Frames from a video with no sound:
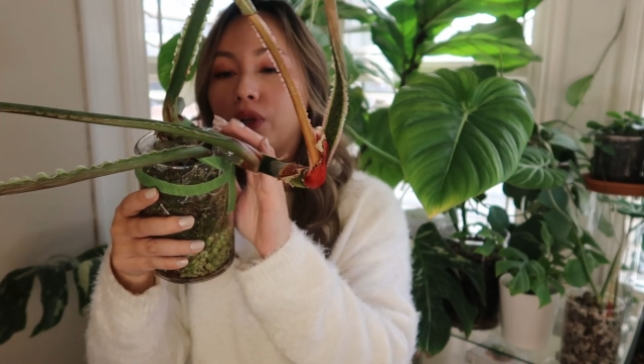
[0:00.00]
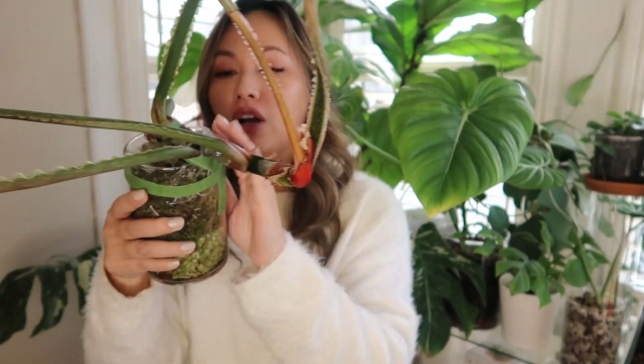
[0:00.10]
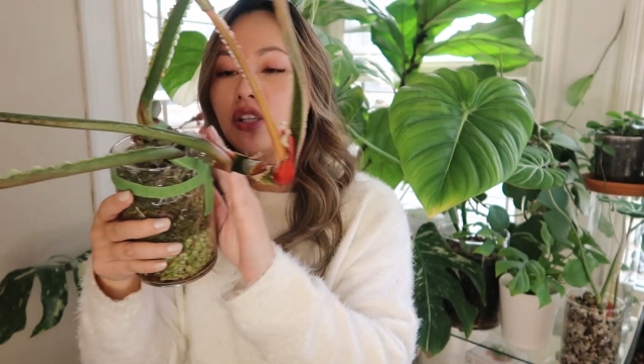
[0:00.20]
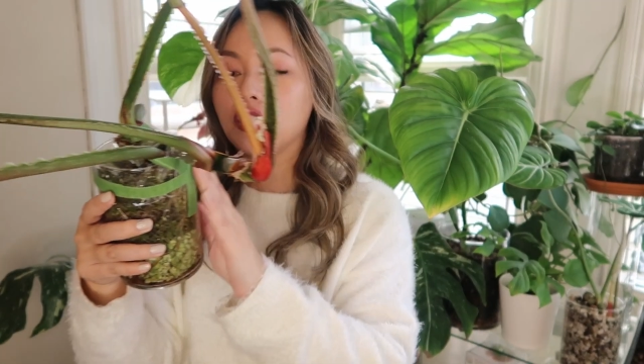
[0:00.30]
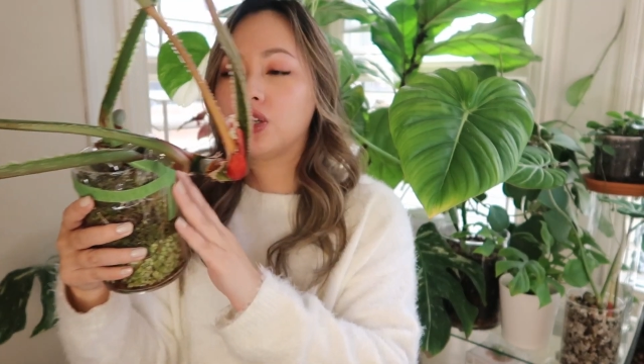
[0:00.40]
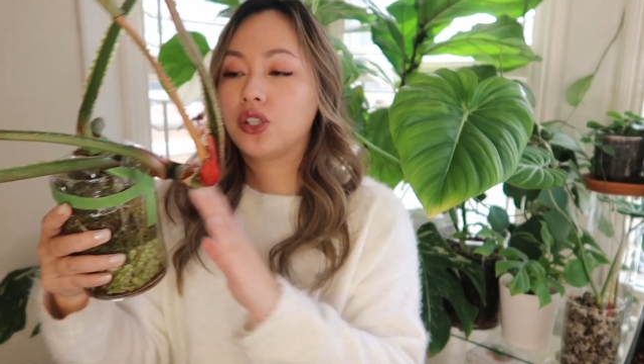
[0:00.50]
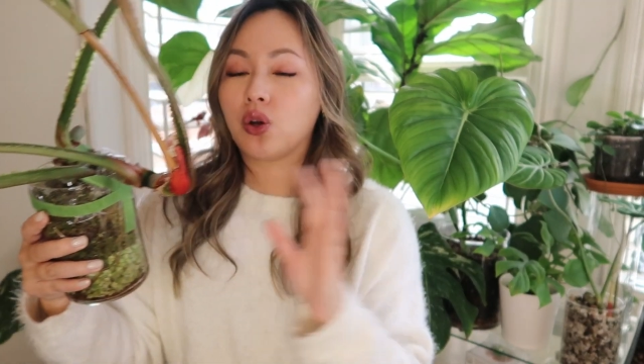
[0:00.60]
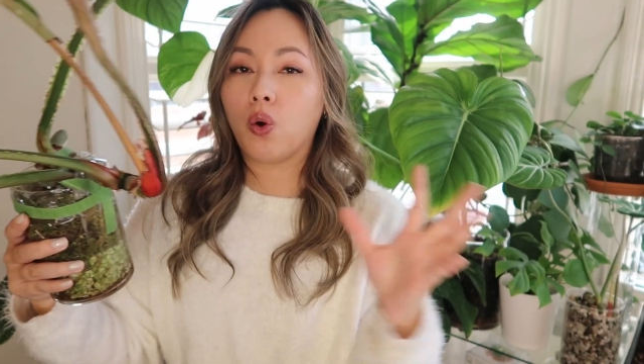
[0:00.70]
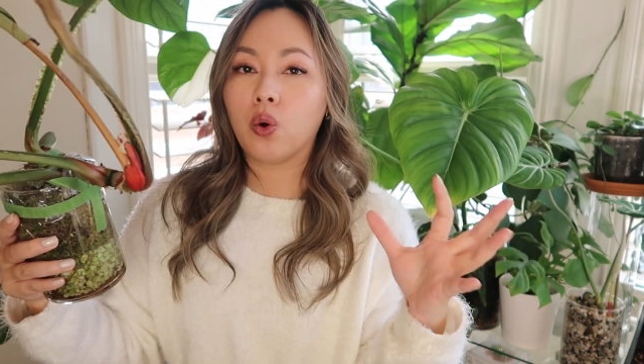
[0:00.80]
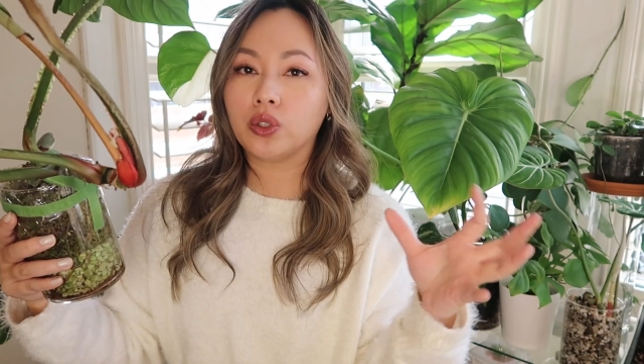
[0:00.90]
but also
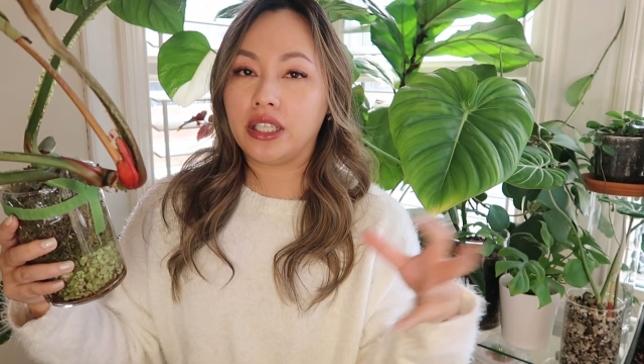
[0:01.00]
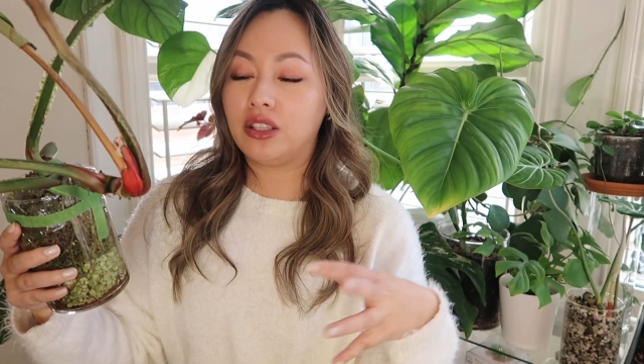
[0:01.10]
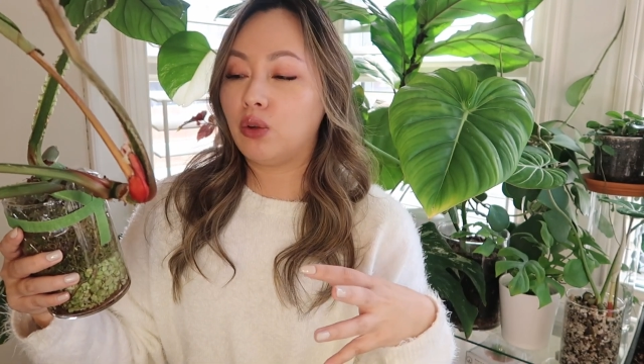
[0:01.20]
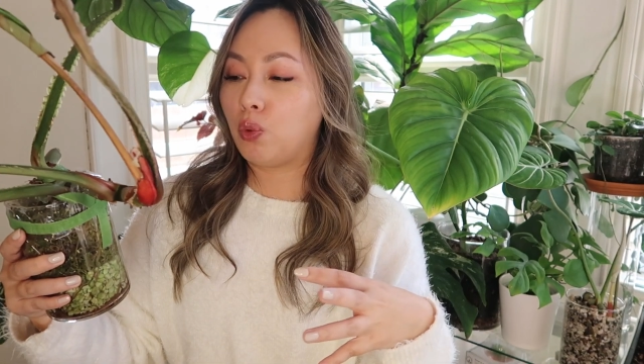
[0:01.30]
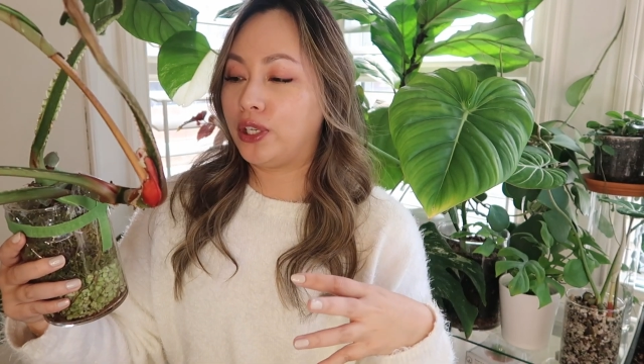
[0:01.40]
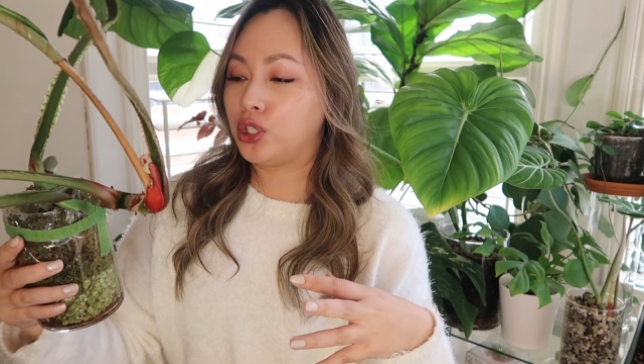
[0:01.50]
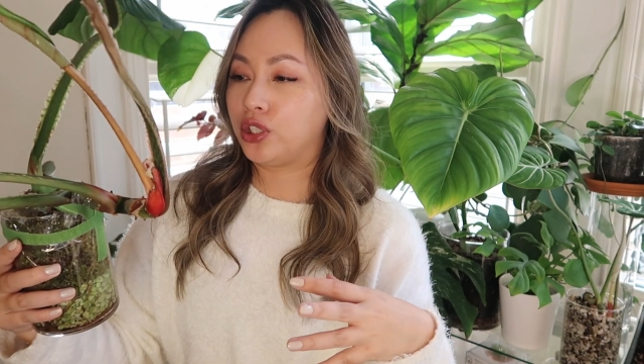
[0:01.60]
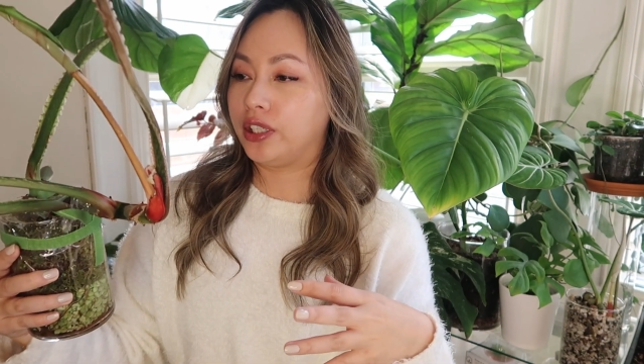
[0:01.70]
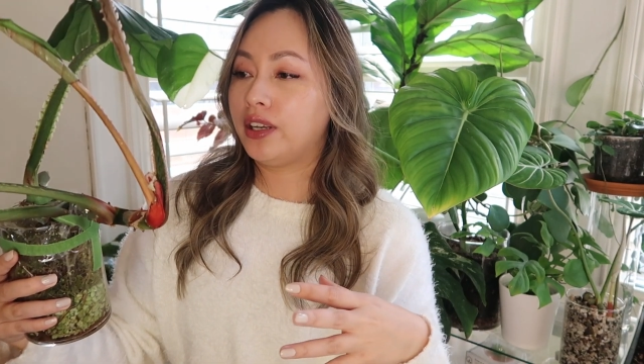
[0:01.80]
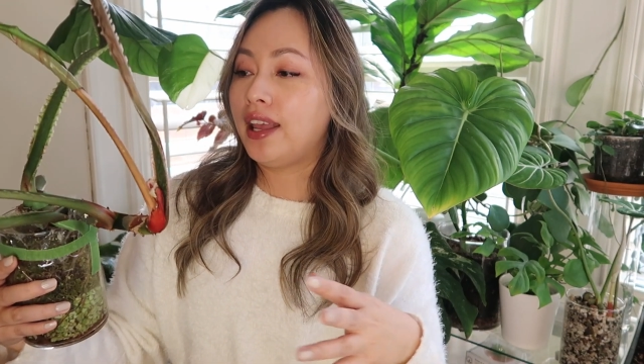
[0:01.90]
to hold in the
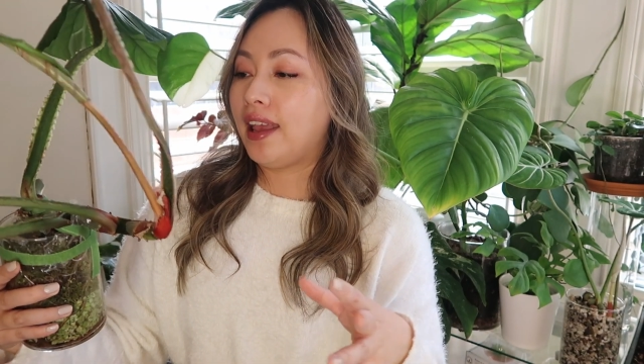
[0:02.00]
moisture.